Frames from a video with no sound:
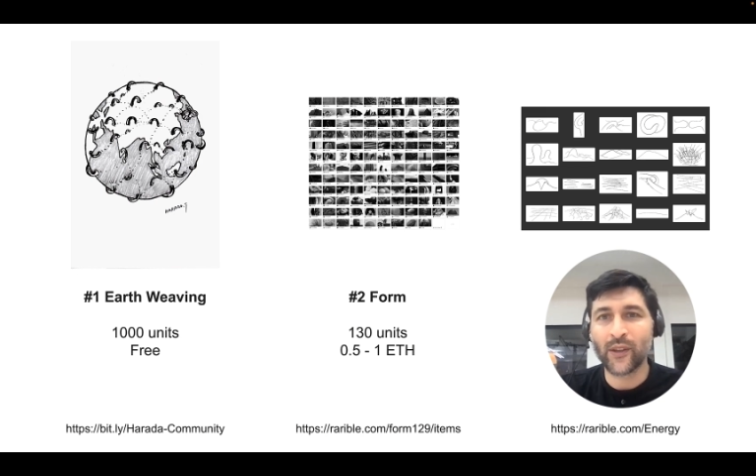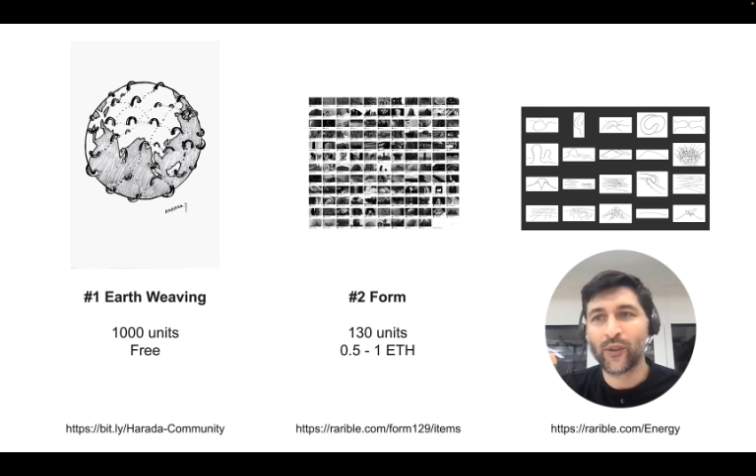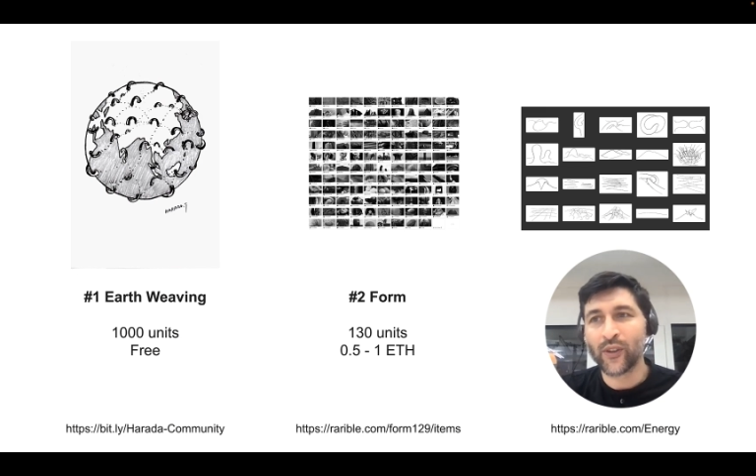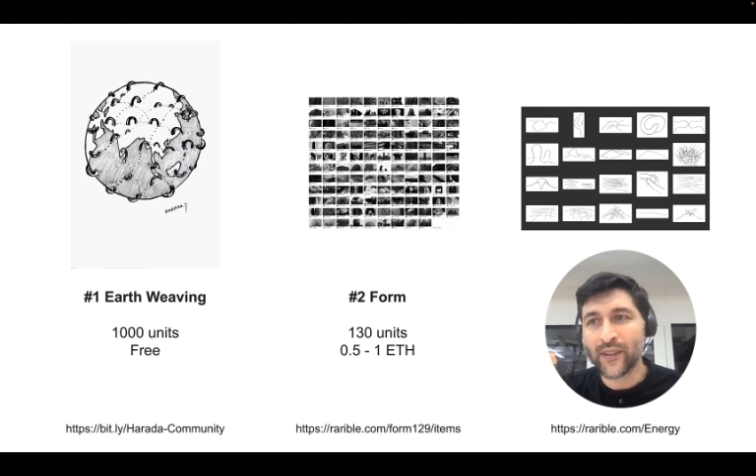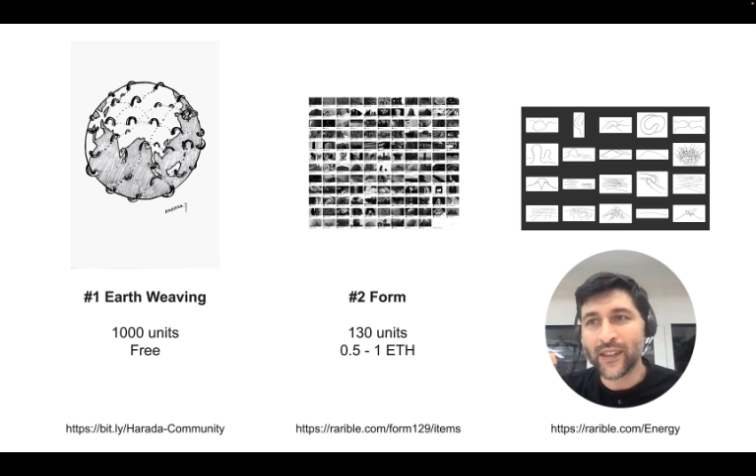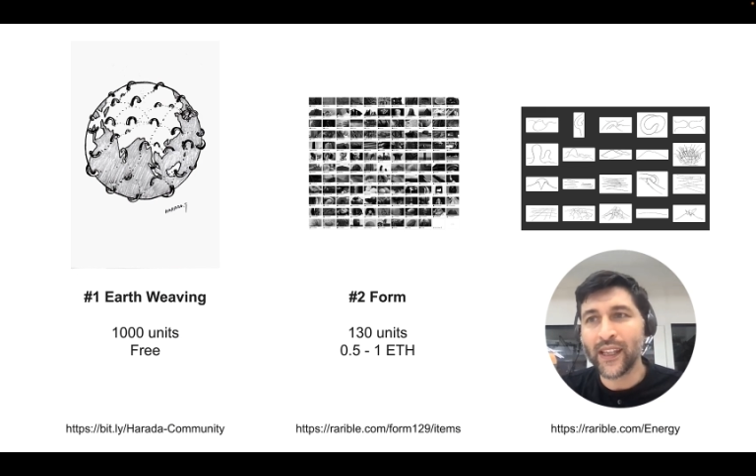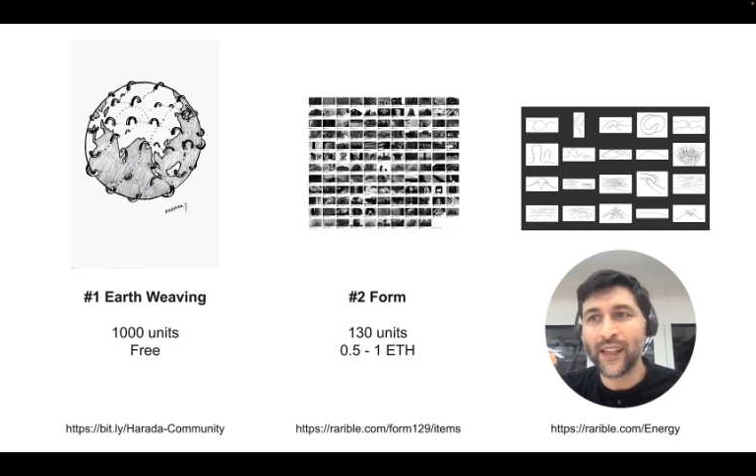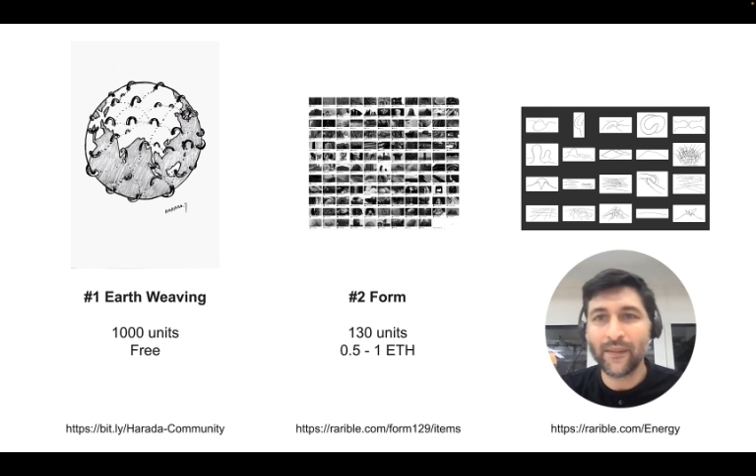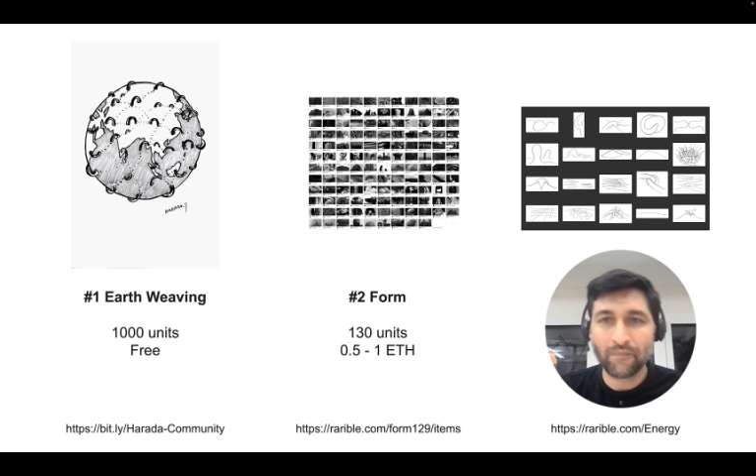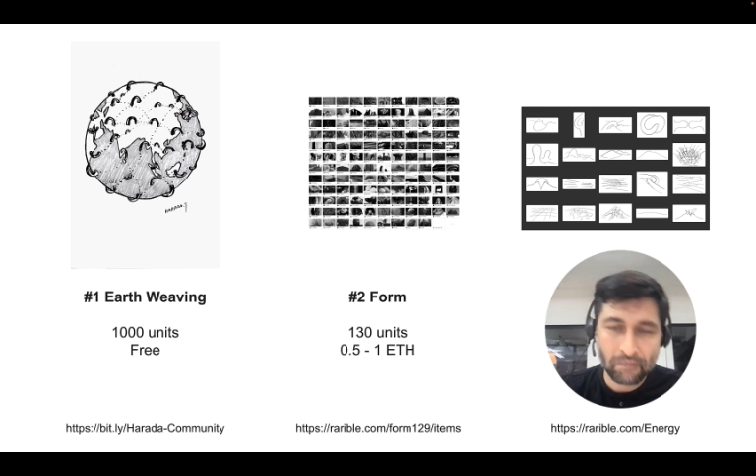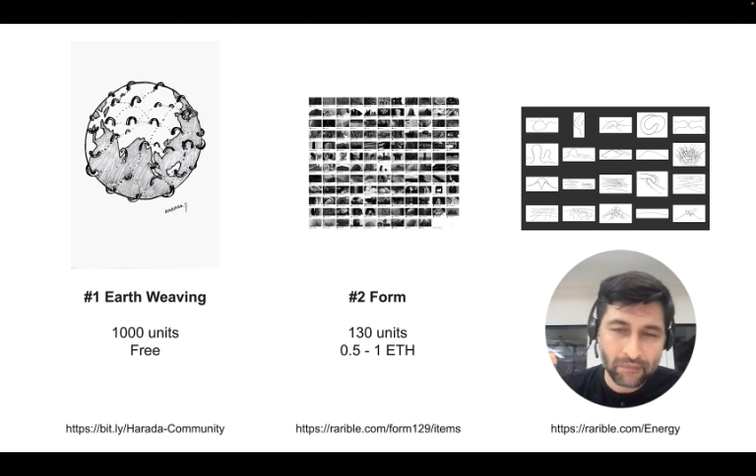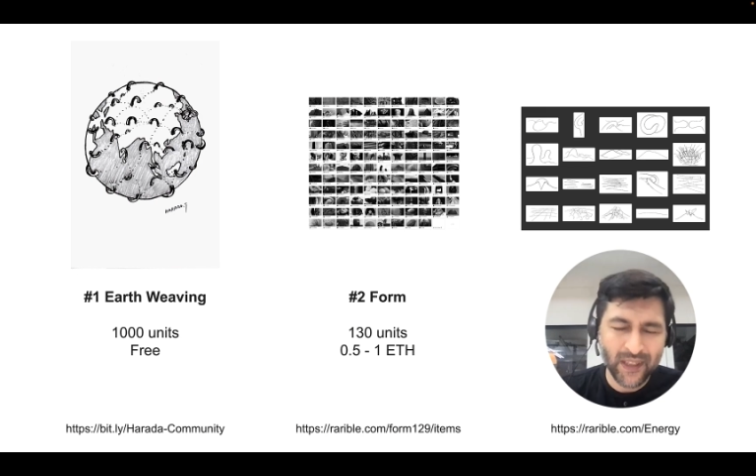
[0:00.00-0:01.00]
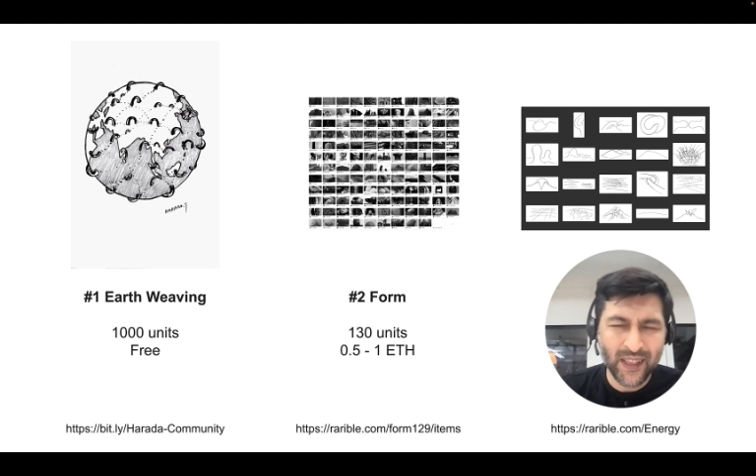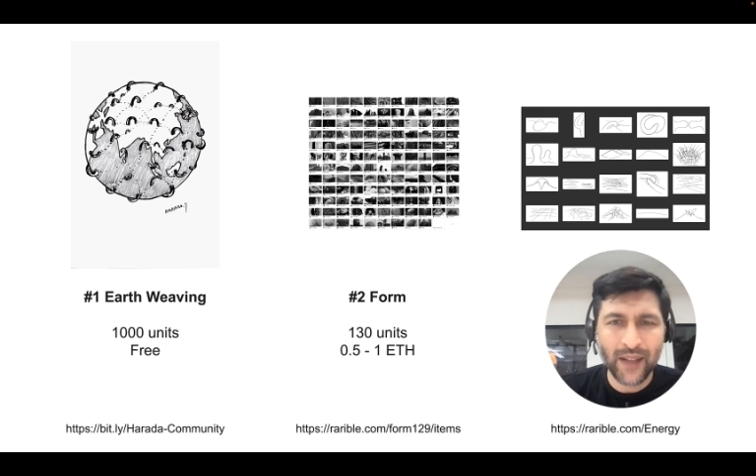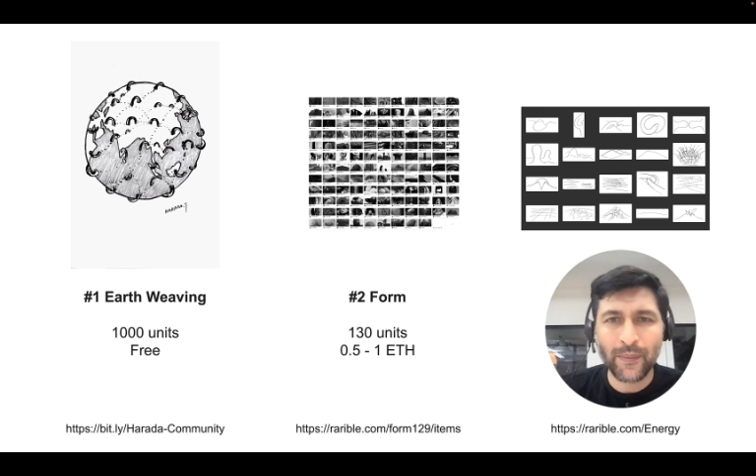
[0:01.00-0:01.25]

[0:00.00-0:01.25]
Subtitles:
and you could see still